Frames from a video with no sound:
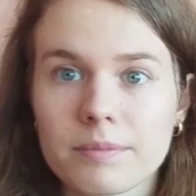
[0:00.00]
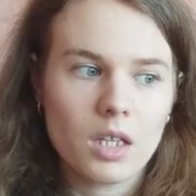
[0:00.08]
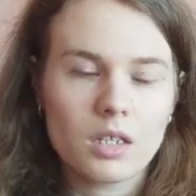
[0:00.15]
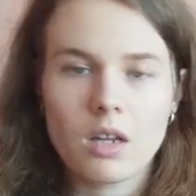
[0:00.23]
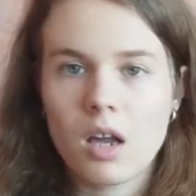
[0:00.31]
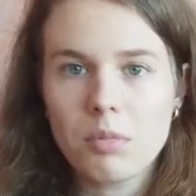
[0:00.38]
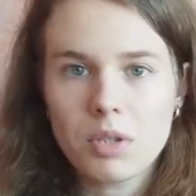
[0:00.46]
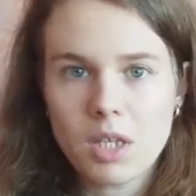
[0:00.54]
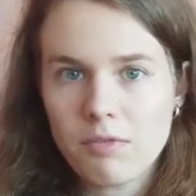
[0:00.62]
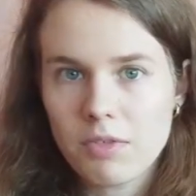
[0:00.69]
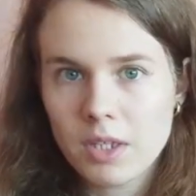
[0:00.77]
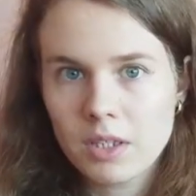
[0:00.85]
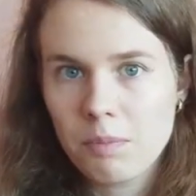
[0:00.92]
And I
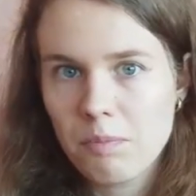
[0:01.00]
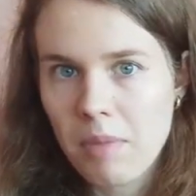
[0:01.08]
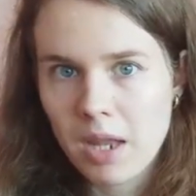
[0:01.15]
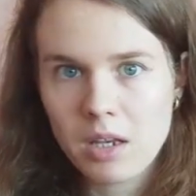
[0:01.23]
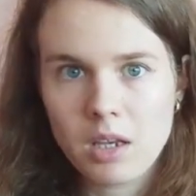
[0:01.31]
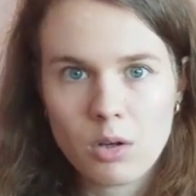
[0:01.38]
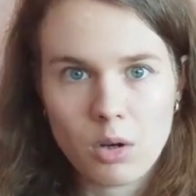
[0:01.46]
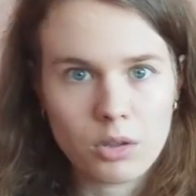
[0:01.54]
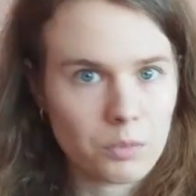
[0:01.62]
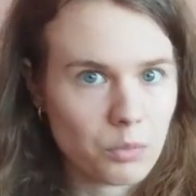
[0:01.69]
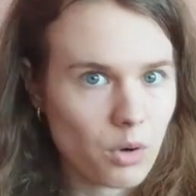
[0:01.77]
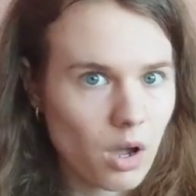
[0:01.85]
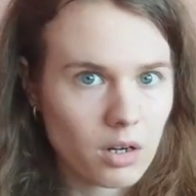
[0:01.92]
believe that depending on
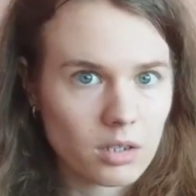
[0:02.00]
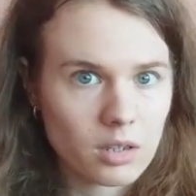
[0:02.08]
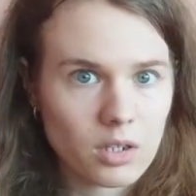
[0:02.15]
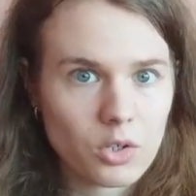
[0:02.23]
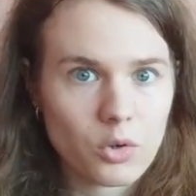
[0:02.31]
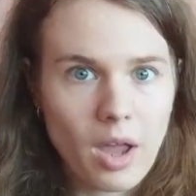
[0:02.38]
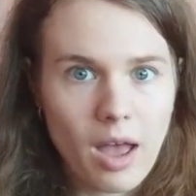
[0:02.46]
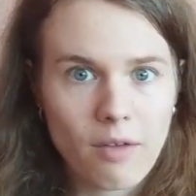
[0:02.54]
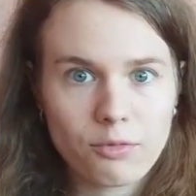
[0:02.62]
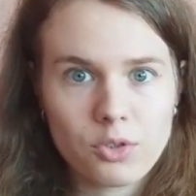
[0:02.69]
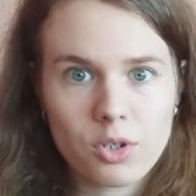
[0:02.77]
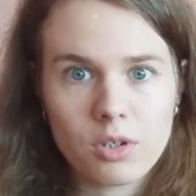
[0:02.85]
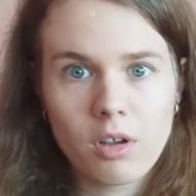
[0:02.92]
the product that you're
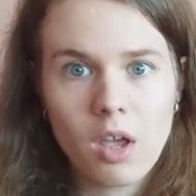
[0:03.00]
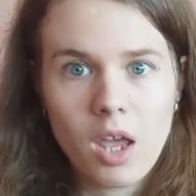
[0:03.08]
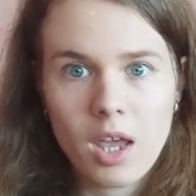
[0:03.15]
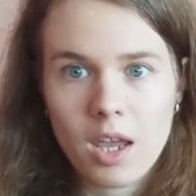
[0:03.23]
after,